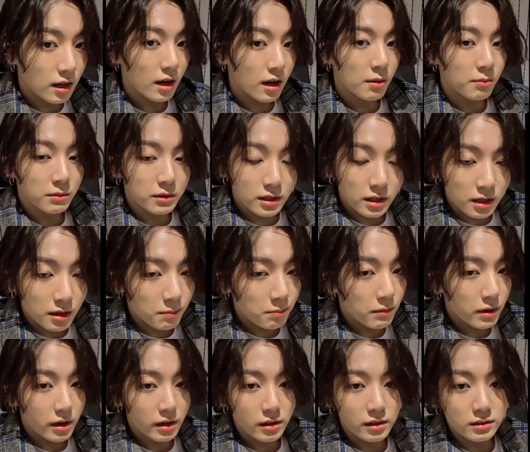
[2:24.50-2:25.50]
How can
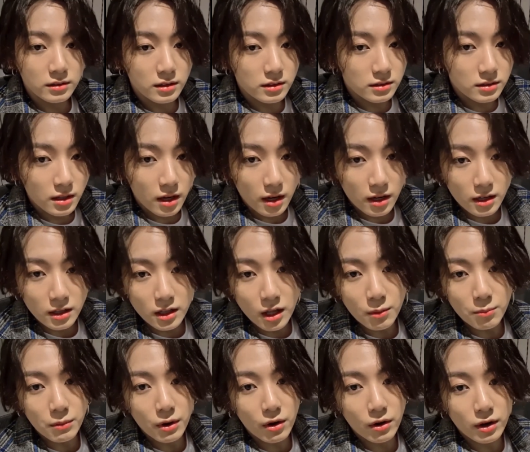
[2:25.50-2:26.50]
a human
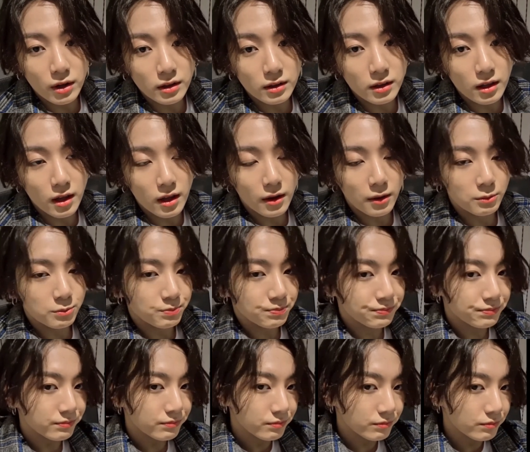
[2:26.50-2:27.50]
being be so
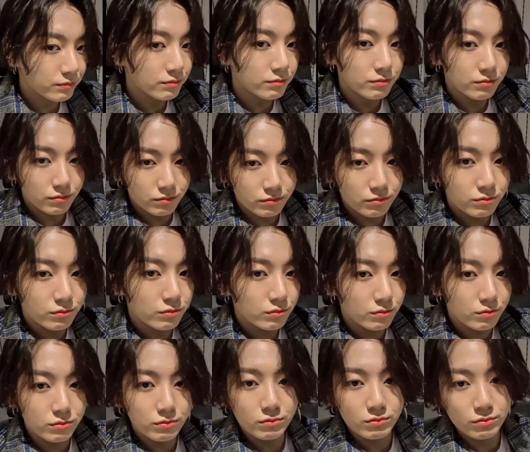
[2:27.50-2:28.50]

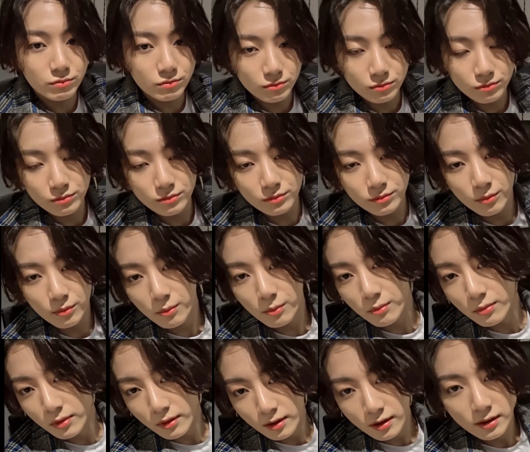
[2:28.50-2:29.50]
perfect?
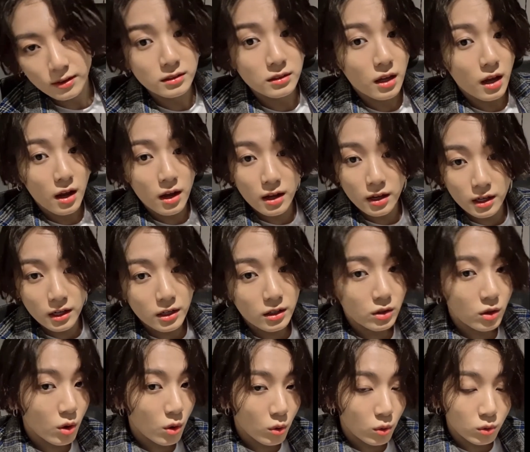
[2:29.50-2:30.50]
Perfect! Oh my
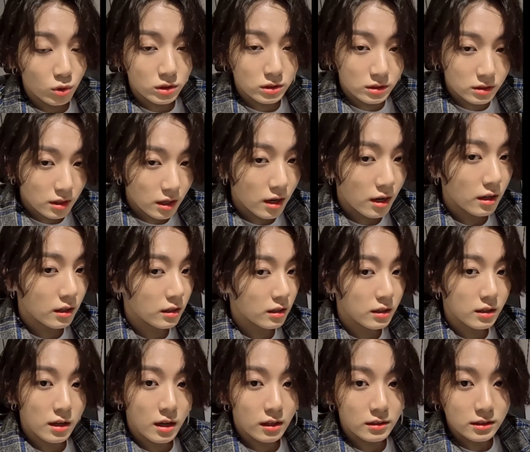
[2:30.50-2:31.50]
god, today
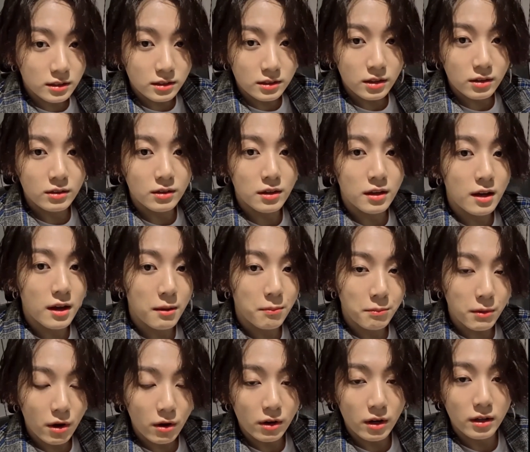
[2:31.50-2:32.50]
I'm not
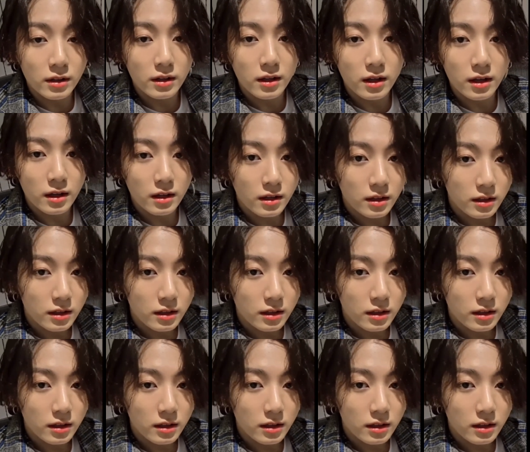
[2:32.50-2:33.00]
good at talking.